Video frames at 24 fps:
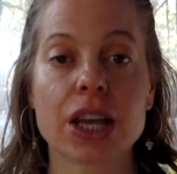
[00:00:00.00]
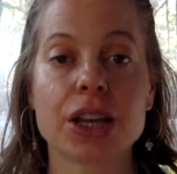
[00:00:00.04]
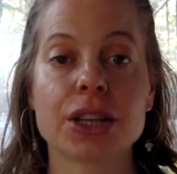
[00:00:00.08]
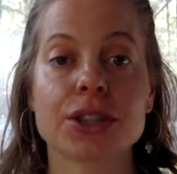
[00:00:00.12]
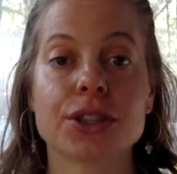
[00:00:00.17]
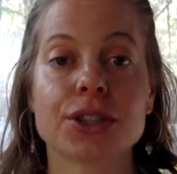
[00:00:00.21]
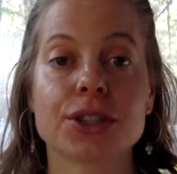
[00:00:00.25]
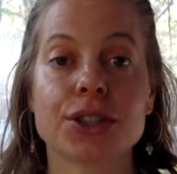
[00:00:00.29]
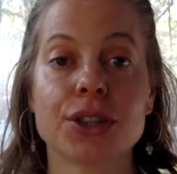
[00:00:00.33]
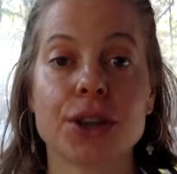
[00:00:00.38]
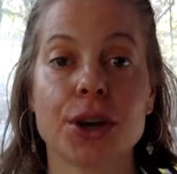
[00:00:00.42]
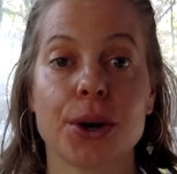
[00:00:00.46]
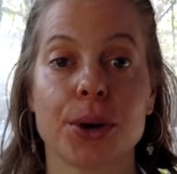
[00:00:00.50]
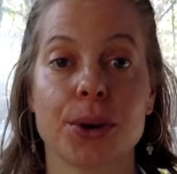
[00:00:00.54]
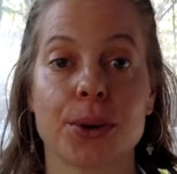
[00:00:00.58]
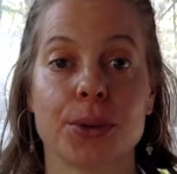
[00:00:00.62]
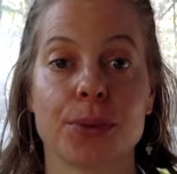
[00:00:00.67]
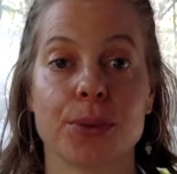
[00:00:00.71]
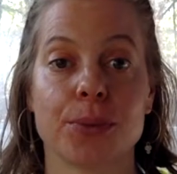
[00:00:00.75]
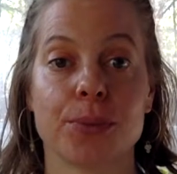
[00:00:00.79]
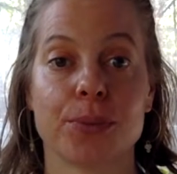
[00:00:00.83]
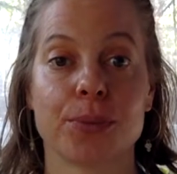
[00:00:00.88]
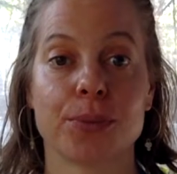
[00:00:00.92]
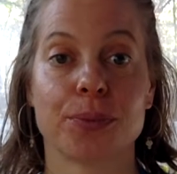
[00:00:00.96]

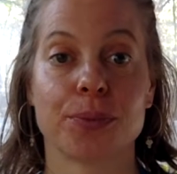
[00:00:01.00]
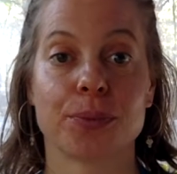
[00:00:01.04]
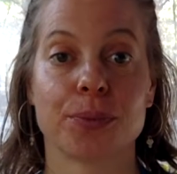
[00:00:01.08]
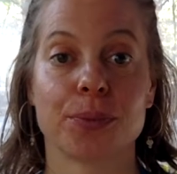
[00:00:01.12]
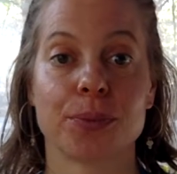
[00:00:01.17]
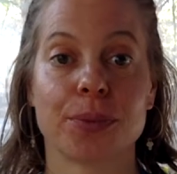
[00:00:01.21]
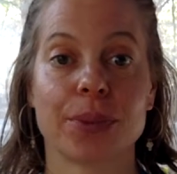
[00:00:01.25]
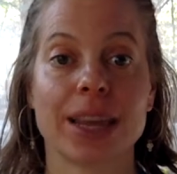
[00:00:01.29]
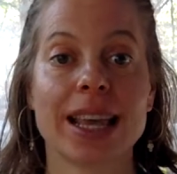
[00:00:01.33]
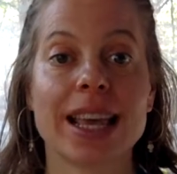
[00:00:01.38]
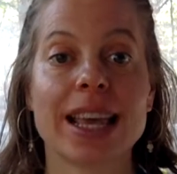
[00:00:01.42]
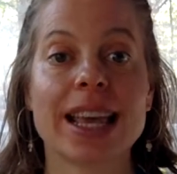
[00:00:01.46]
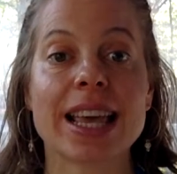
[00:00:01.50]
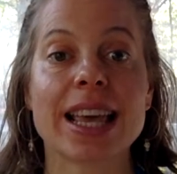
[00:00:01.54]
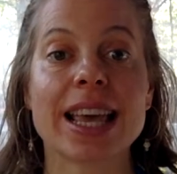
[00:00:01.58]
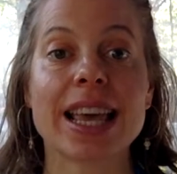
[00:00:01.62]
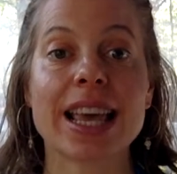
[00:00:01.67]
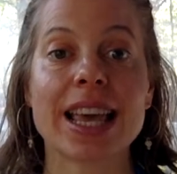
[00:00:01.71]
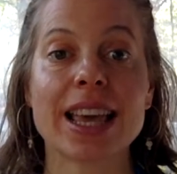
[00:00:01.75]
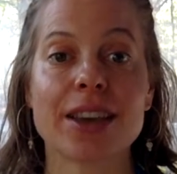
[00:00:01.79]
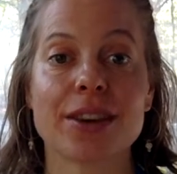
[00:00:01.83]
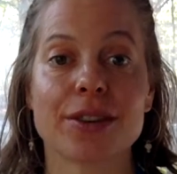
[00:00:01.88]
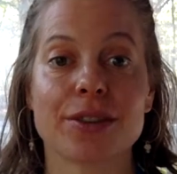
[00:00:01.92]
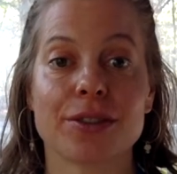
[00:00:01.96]
So,
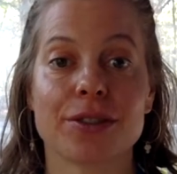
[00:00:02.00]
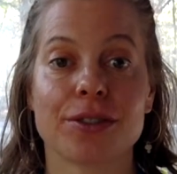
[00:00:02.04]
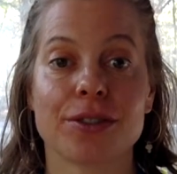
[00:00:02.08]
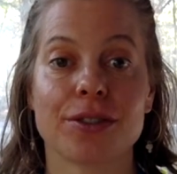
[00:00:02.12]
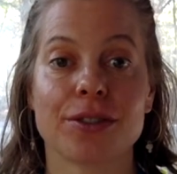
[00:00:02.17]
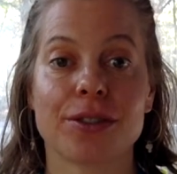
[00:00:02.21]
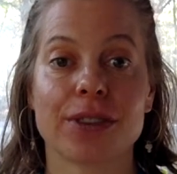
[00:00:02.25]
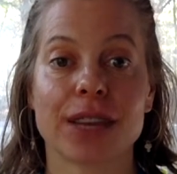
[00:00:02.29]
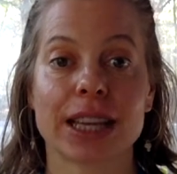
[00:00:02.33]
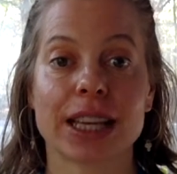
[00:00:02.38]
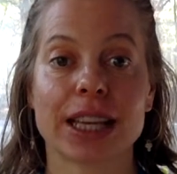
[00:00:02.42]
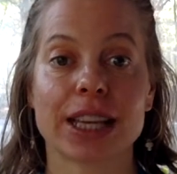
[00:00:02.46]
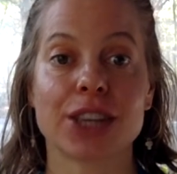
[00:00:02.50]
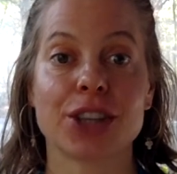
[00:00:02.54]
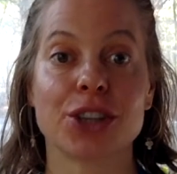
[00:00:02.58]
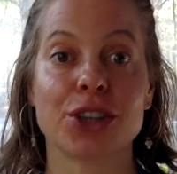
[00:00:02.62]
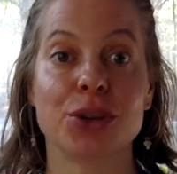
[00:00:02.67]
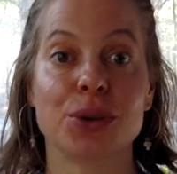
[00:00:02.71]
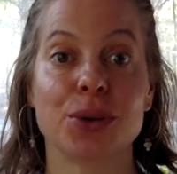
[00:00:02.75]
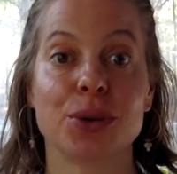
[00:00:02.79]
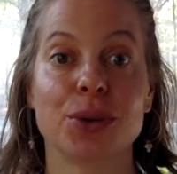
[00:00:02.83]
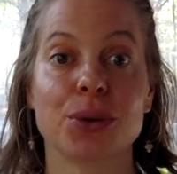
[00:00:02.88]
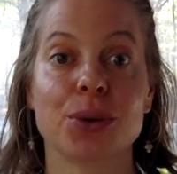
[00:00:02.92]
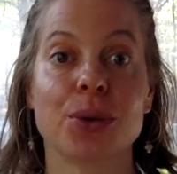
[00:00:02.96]
if
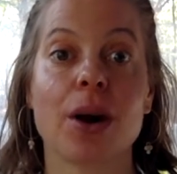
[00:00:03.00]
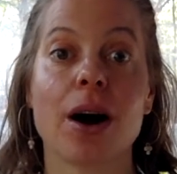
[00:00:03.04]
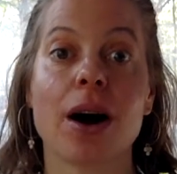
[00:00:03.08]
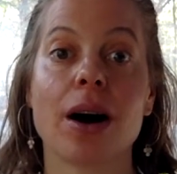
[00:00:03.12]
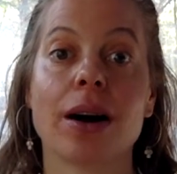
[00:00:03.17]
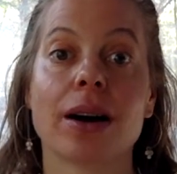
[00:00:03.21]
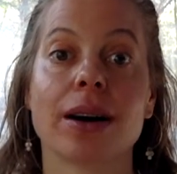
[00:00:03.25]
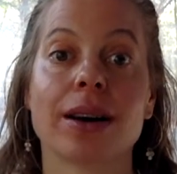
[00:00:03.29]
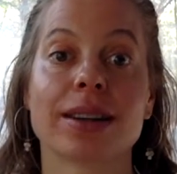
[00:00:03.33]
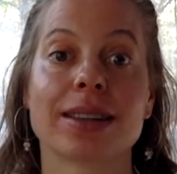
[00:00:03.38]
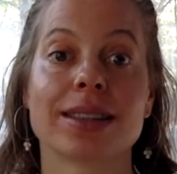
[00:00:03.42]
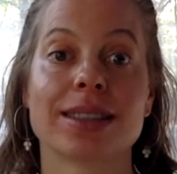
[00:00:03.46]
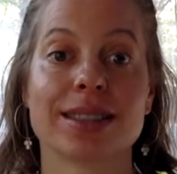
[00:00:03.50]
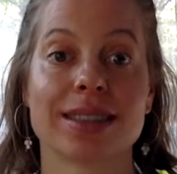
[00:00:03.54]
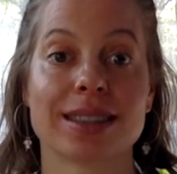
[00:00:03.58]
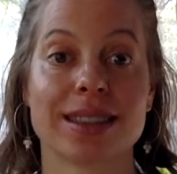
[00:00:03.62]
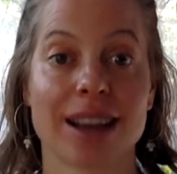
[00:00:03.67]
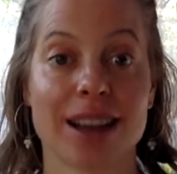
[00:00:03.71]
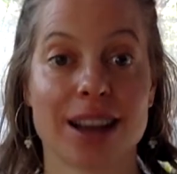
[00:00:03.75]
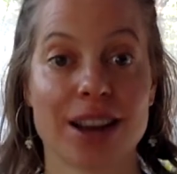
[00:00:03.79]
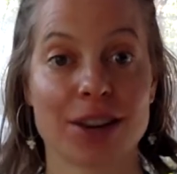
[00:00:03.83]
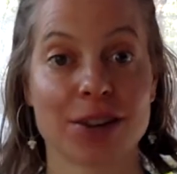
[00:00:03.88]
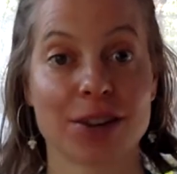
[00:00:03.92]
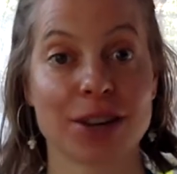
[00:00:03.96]
you are
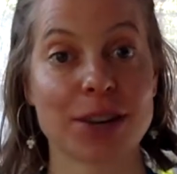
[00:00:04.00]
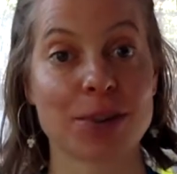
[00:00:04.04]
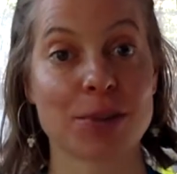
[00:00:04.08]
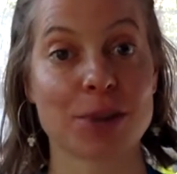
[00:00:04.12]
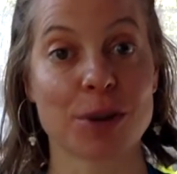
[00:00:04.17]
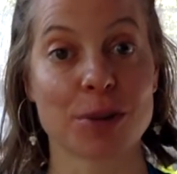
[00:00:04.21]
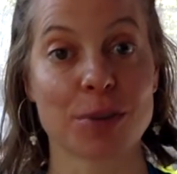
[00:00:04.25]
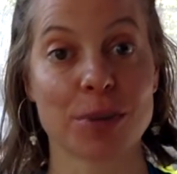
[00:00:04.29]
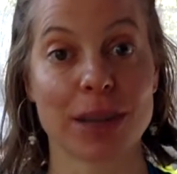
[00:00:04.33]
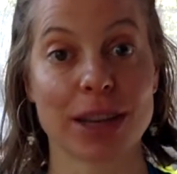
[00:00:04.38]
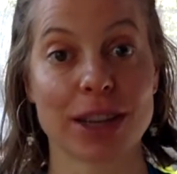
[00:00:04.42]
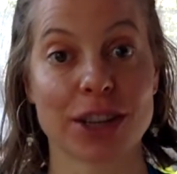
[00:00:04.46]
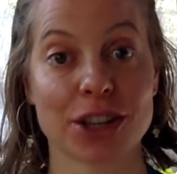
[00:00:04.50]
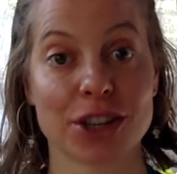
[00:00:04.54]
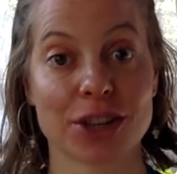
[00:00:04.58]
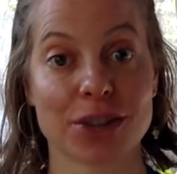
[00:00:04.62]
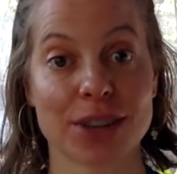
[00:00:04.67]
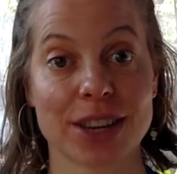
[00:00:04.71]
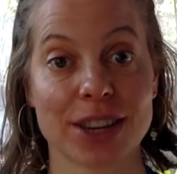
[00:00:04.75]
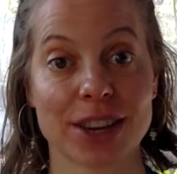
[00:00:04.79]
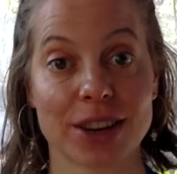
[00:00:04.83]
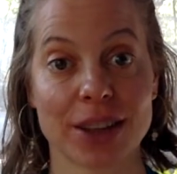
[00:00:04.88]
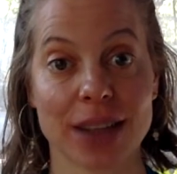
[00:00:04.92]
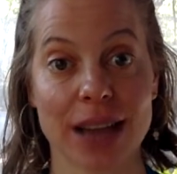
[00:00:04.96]
desiring more pleasure
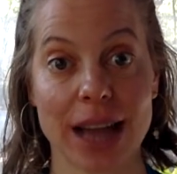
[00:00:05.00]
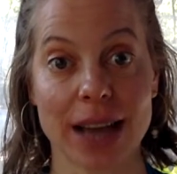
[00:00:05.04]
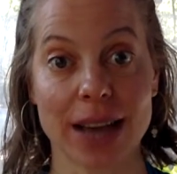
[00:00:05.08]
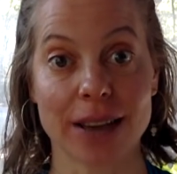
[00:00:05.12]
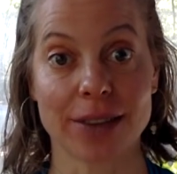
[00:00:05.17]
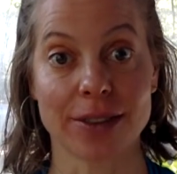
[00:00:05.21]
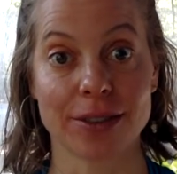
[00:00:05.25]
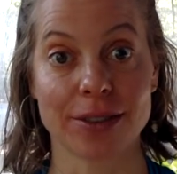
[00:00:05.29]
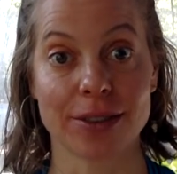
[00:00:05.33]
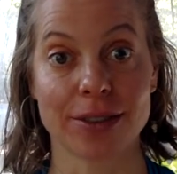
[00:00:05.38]
in your life,